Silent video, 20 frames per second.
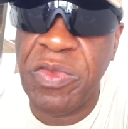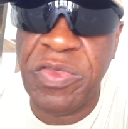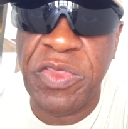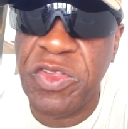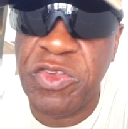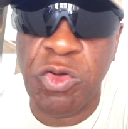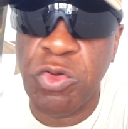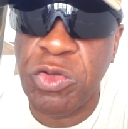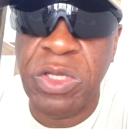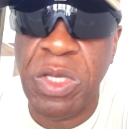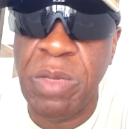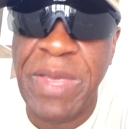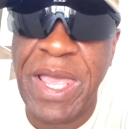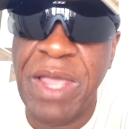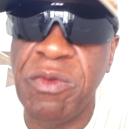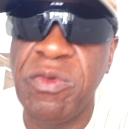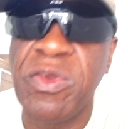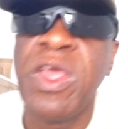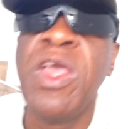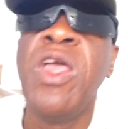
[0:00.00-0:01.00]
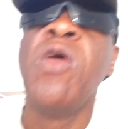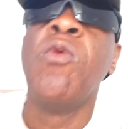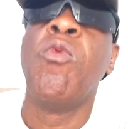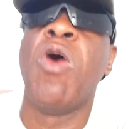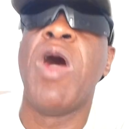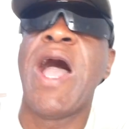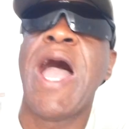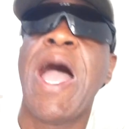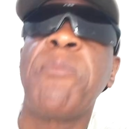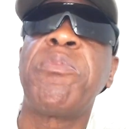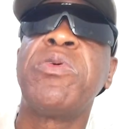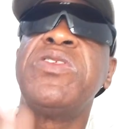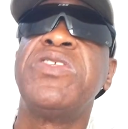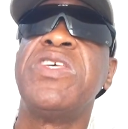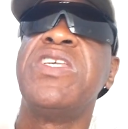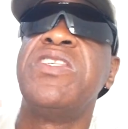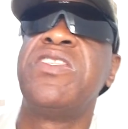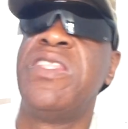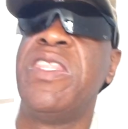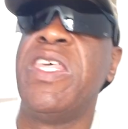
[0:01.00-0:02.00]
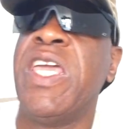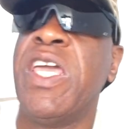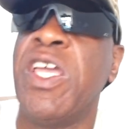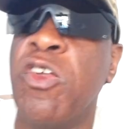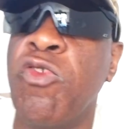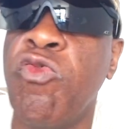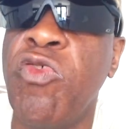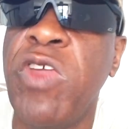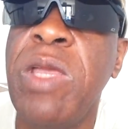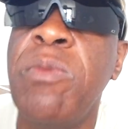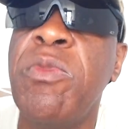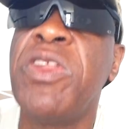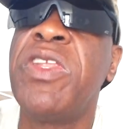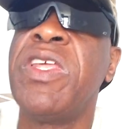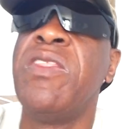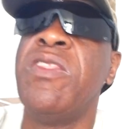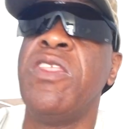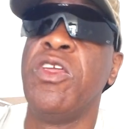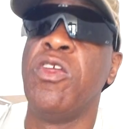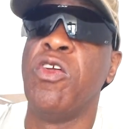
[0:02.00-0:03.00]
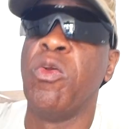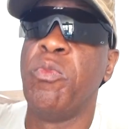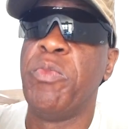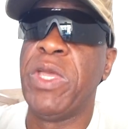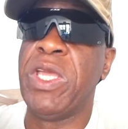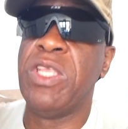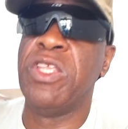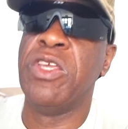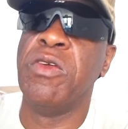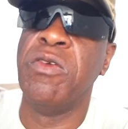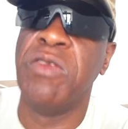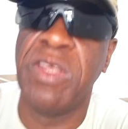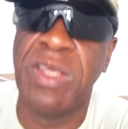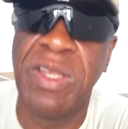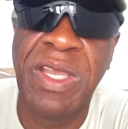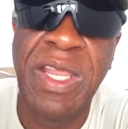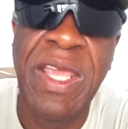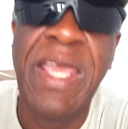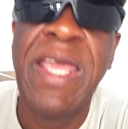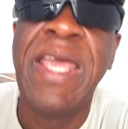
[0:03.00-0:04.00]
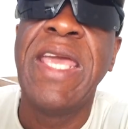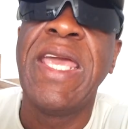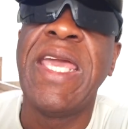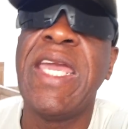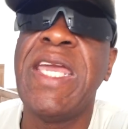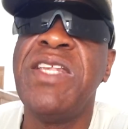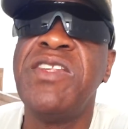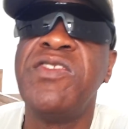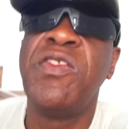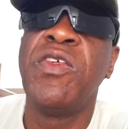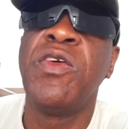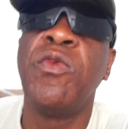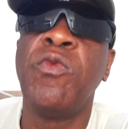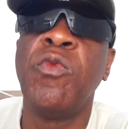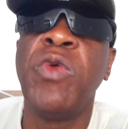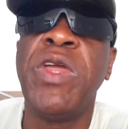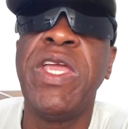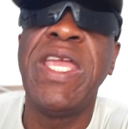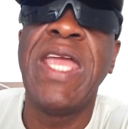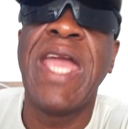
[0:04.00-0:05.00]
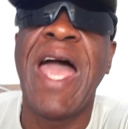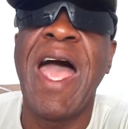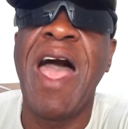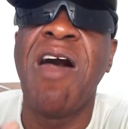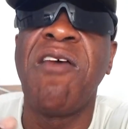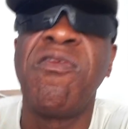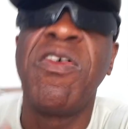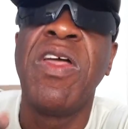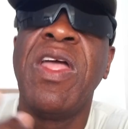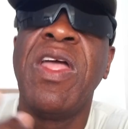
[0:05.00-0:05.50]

total amount. What happens is the agreement in the European Union is that we have